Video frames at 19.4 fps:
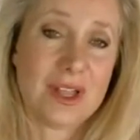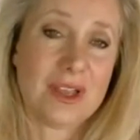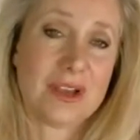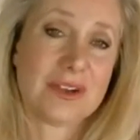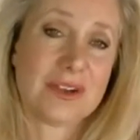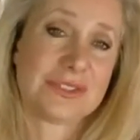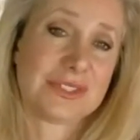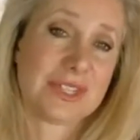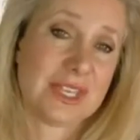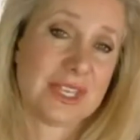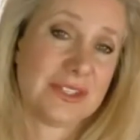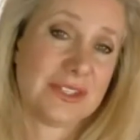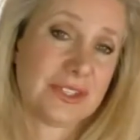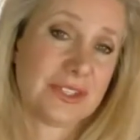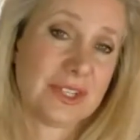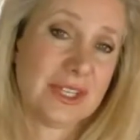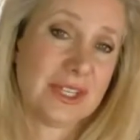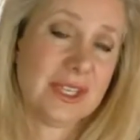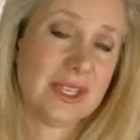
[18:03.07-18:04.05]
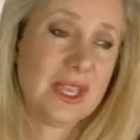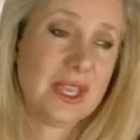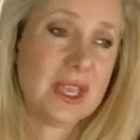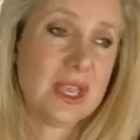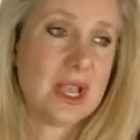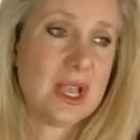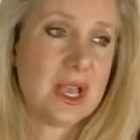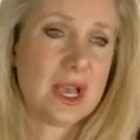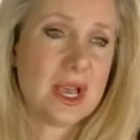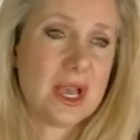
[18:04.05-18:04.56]
for all our
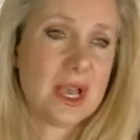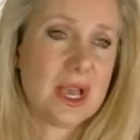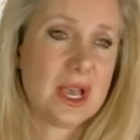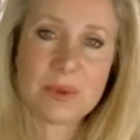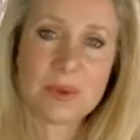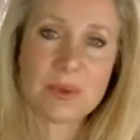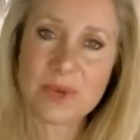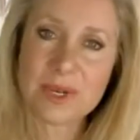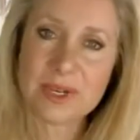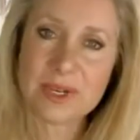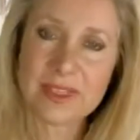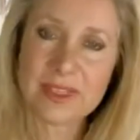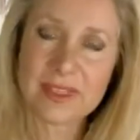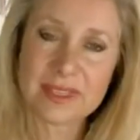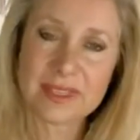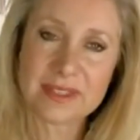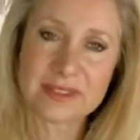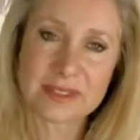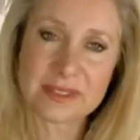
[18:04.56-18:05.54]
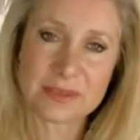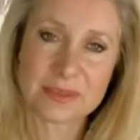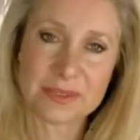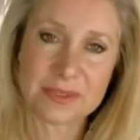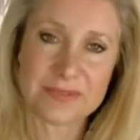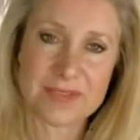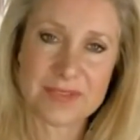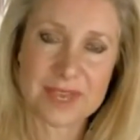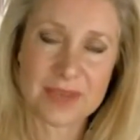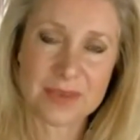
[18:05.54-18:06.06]
scheduling. Um, but mm-hmm. one of the
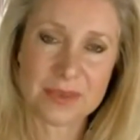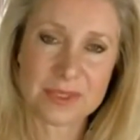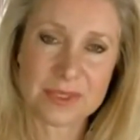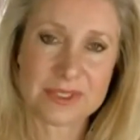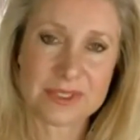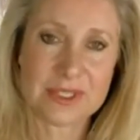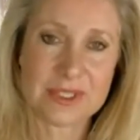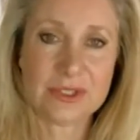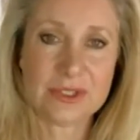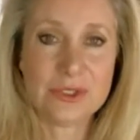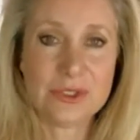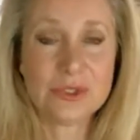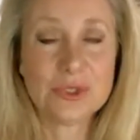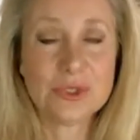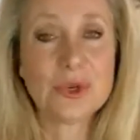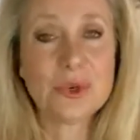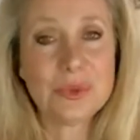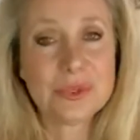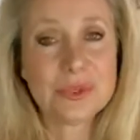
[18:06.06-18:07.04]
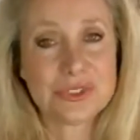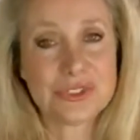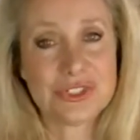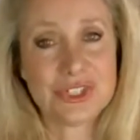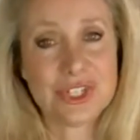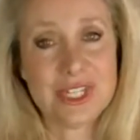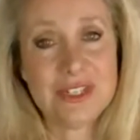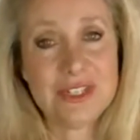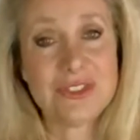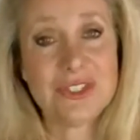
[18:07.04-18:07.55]
things that we found was that
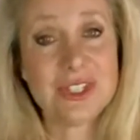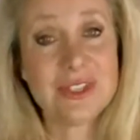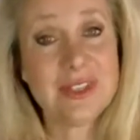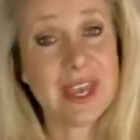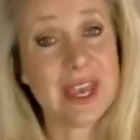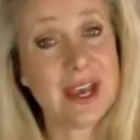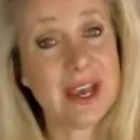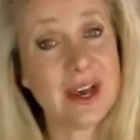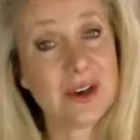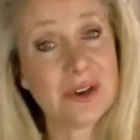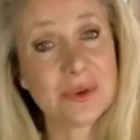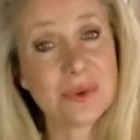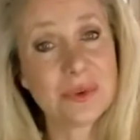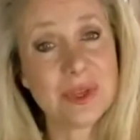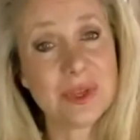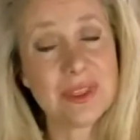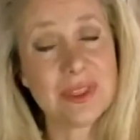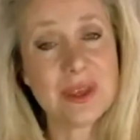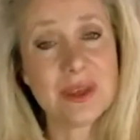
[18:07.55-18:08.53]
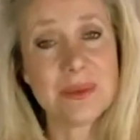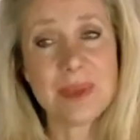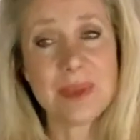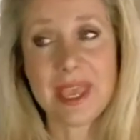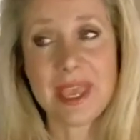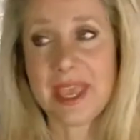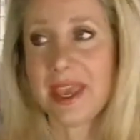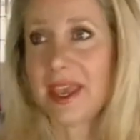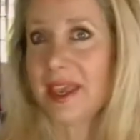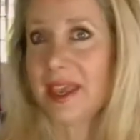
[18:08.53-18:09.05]
Google was changing the
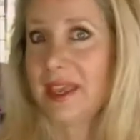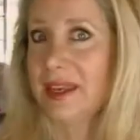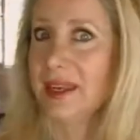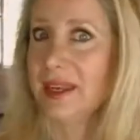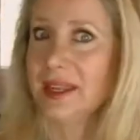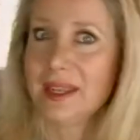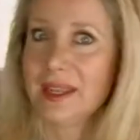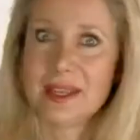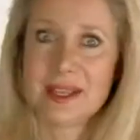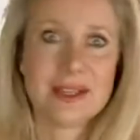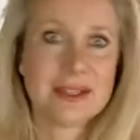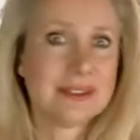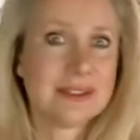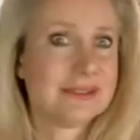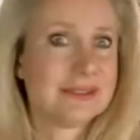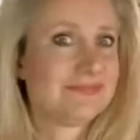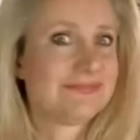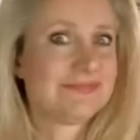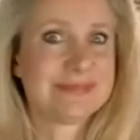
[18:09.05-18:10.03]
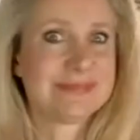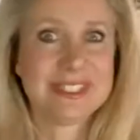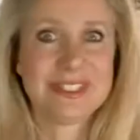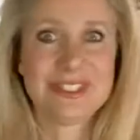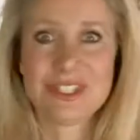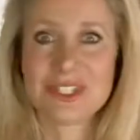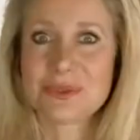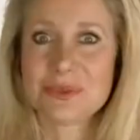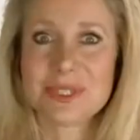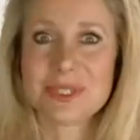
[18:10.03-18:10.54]
algorithm and
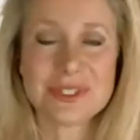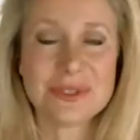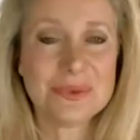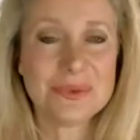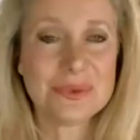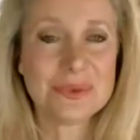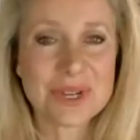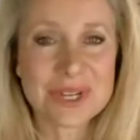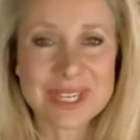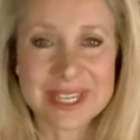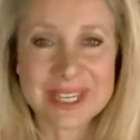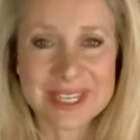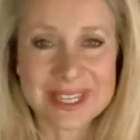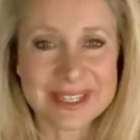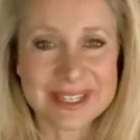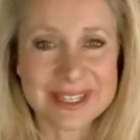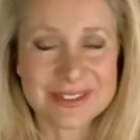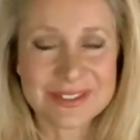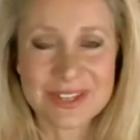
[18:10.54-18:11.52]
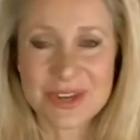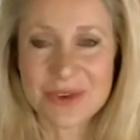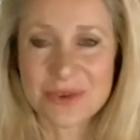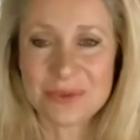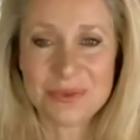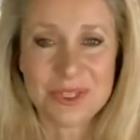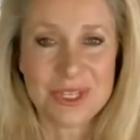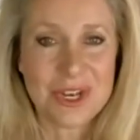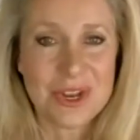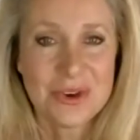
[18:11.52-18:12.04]
it just wasn't working.
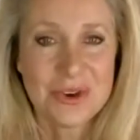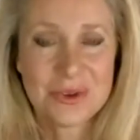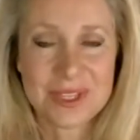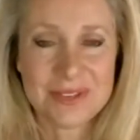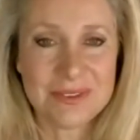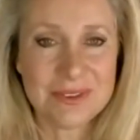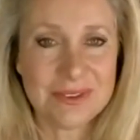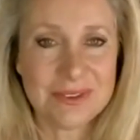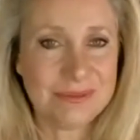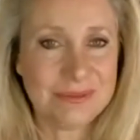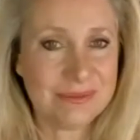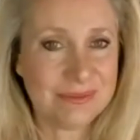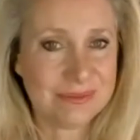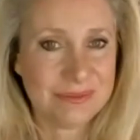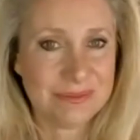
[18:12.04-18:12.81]
So, you know, even